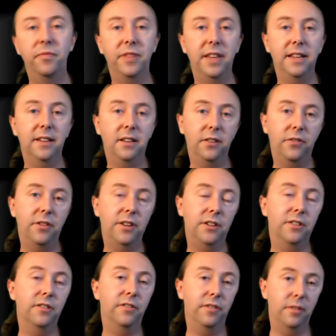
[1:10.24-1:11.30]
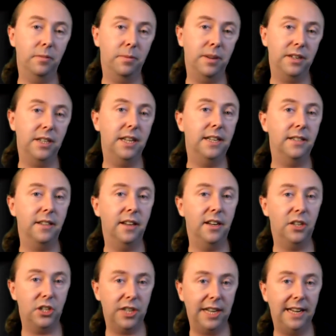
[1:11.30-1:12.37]
then the differential fuel pressure is going
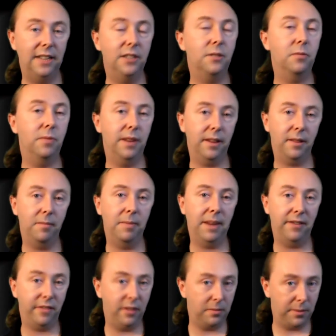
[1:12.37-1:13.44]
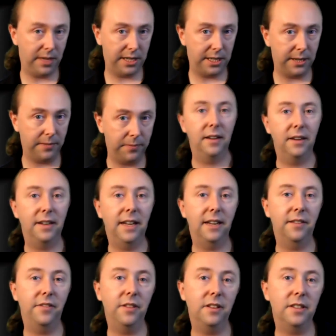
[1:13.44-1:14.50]
to change with manifold pressure. Now
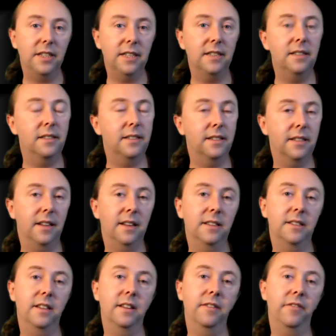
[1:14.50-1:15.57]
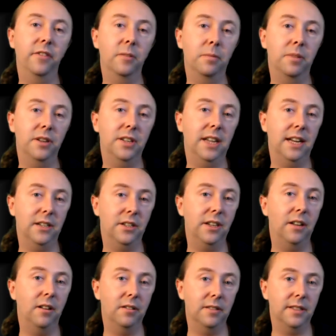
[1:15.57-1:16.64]
the fuel injector is designed so that the fuel pressure actually
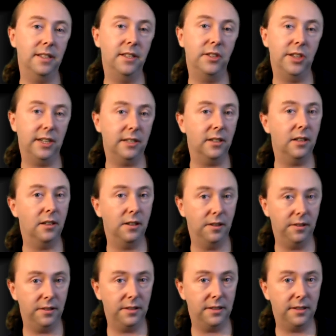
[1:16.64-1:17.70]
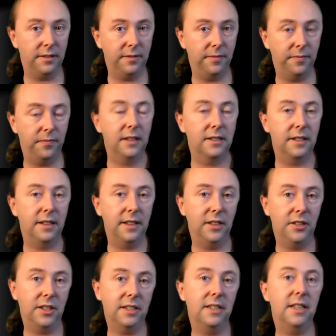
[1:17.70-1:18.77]
holds the injector closed. So the
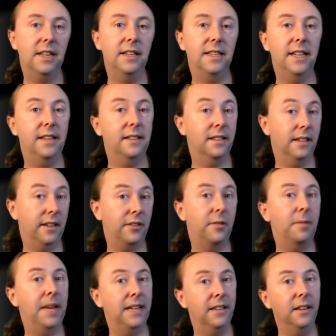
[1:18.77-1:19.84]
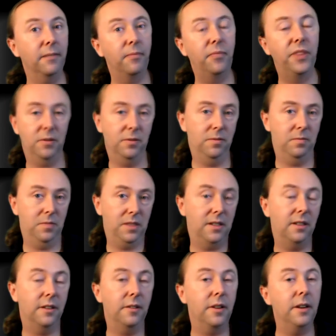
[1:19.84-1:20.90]
injector contains an electromagnet, or
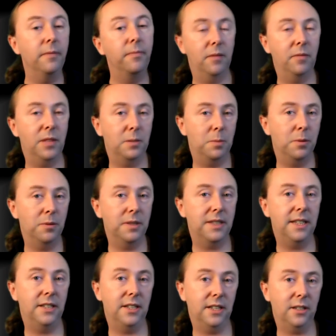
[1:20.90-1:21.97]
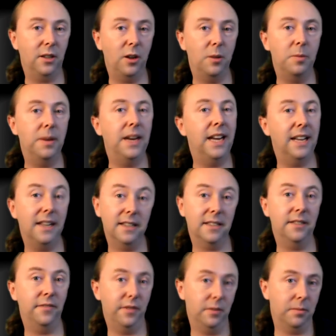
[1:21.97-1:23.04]
solenoid, which pulls the injector open
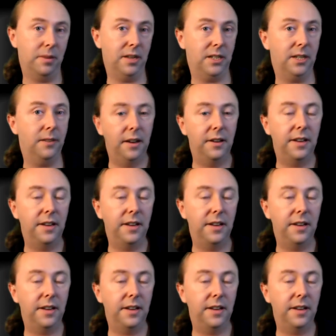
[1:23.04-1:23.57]
against the fuel pressure.